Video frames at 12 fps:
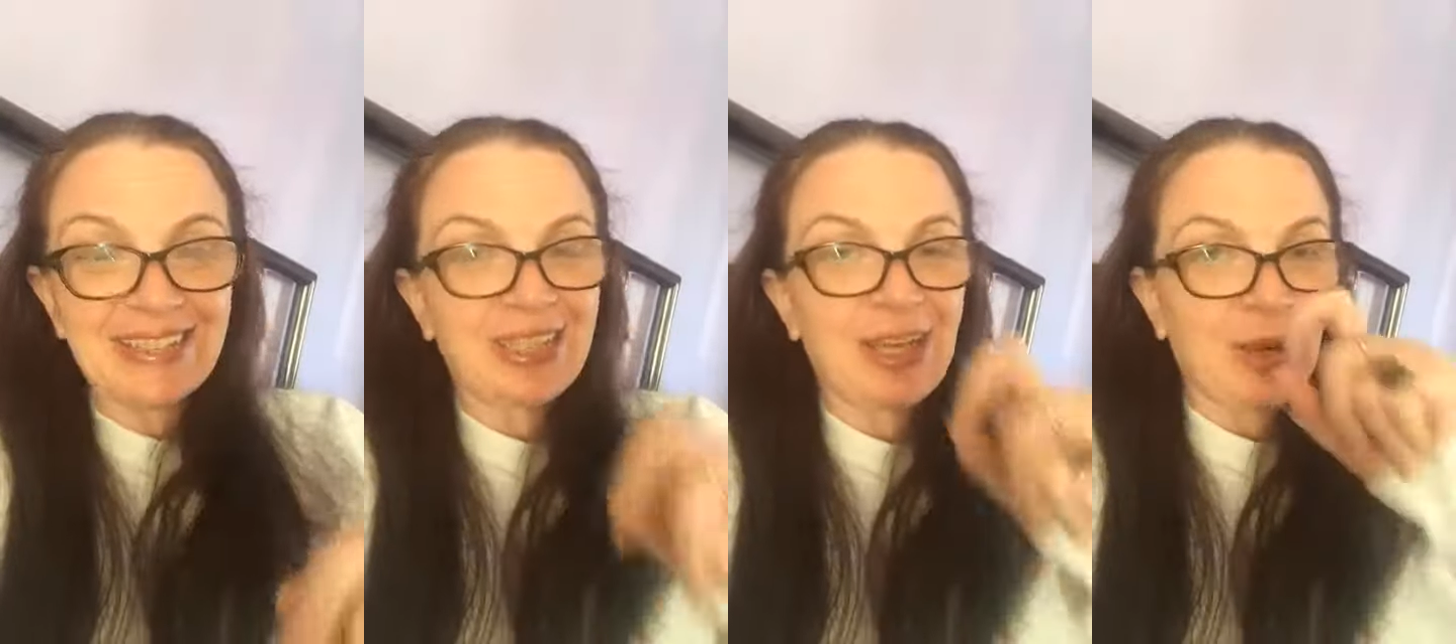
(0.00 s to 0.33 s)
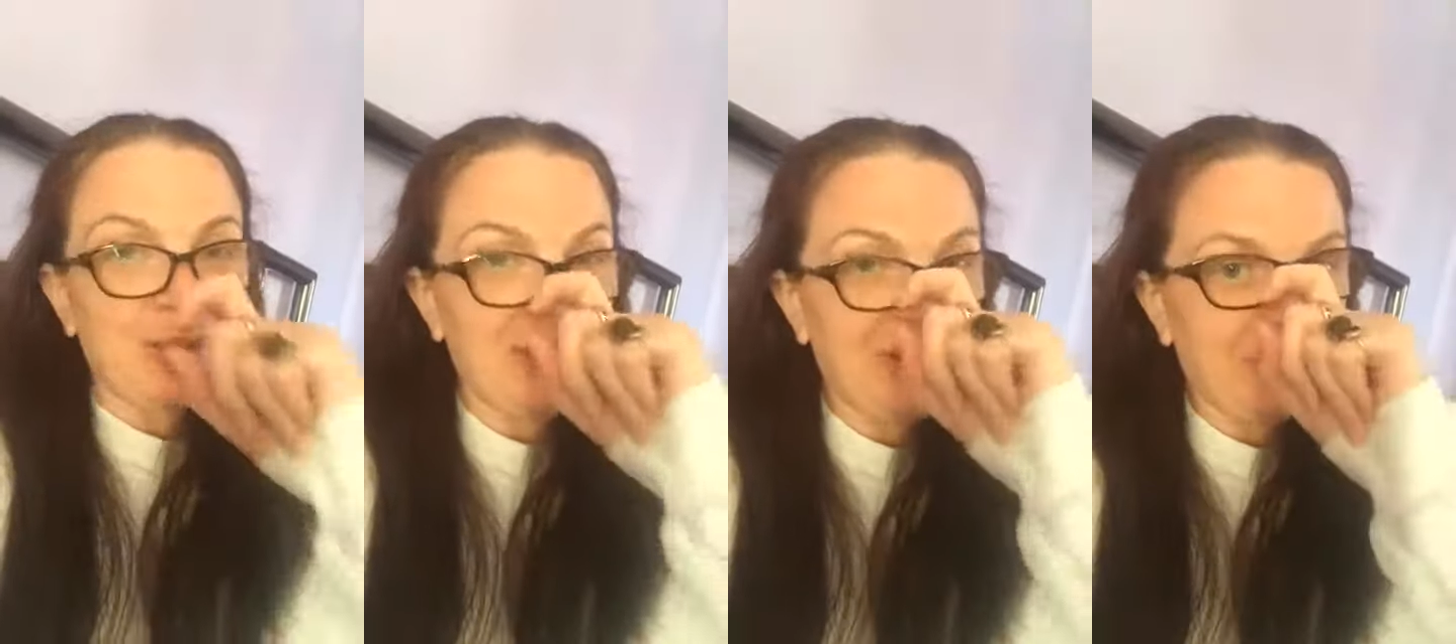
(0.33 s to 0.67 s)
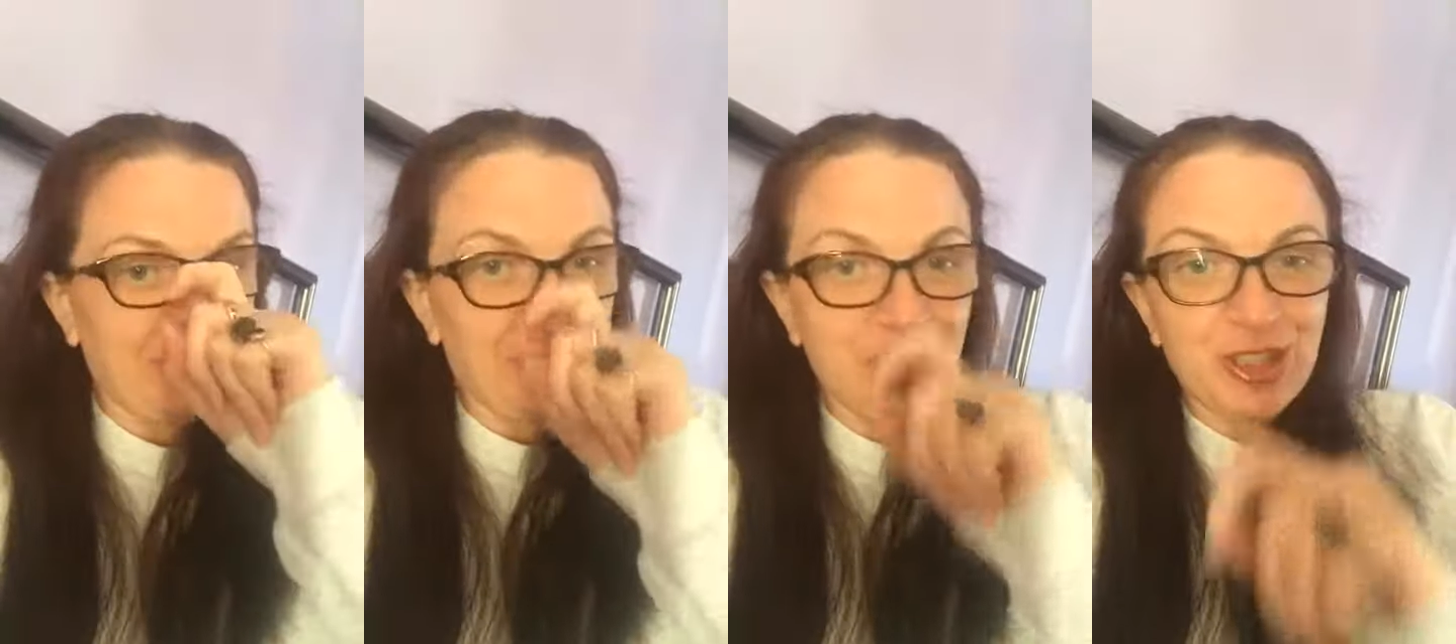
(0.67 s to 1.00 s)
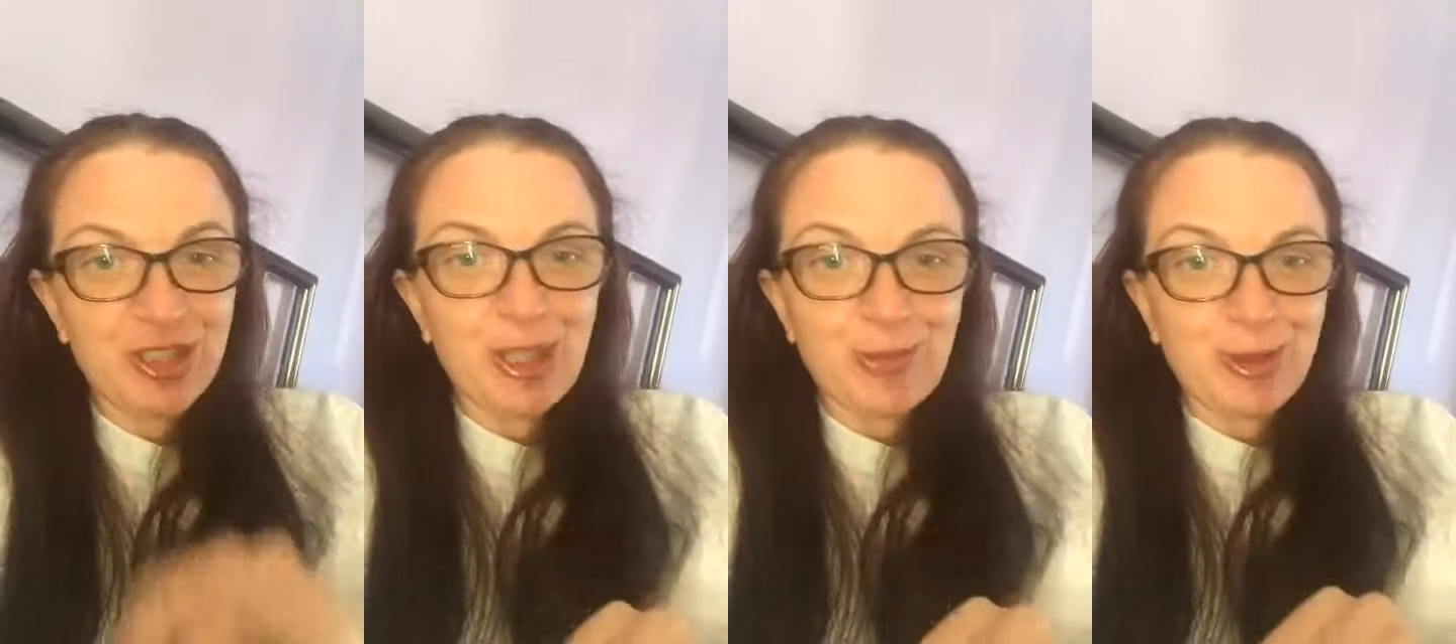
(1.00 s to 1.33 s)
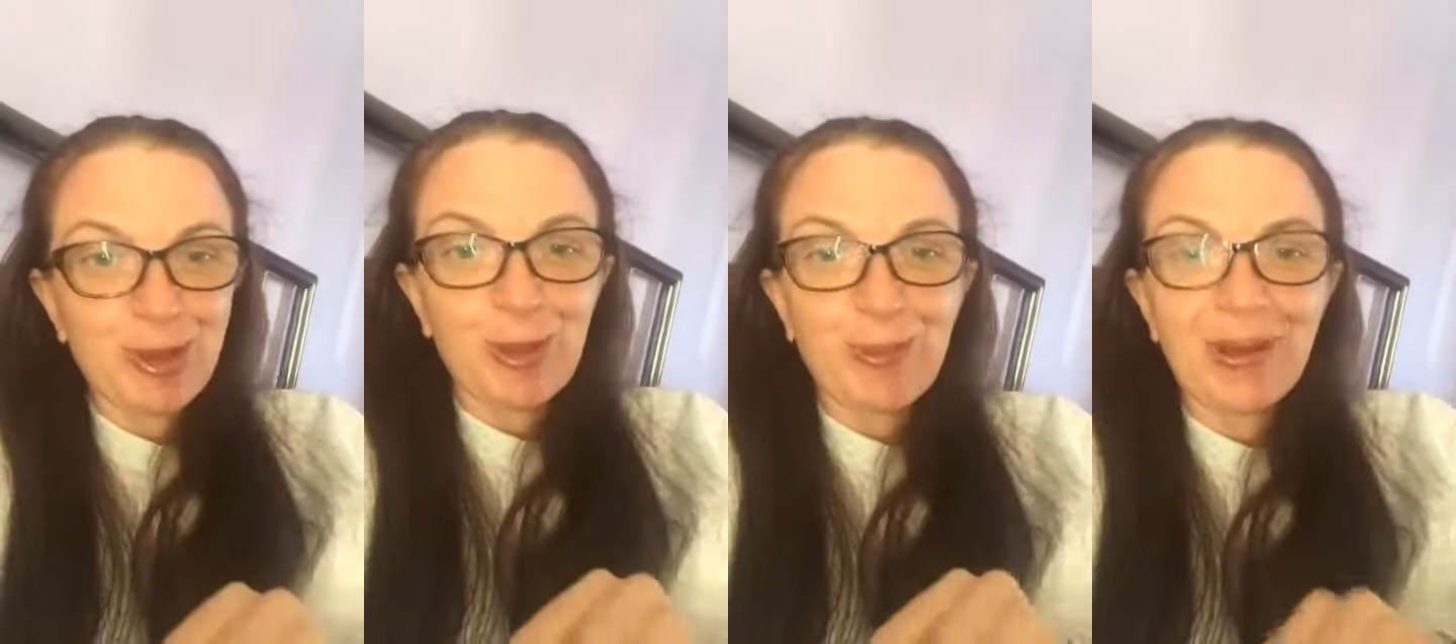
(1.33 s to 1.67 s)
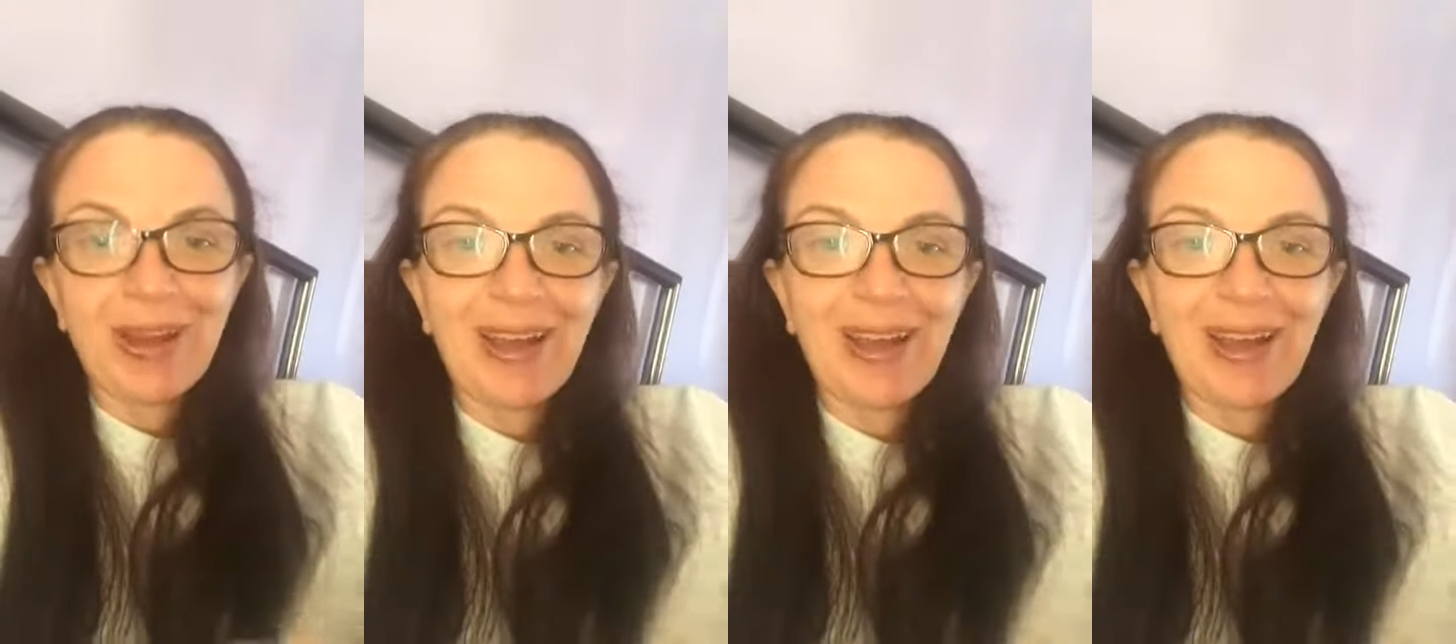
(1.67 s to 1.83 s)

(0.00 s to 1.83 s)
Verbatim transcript: ago in a fish and chip shop.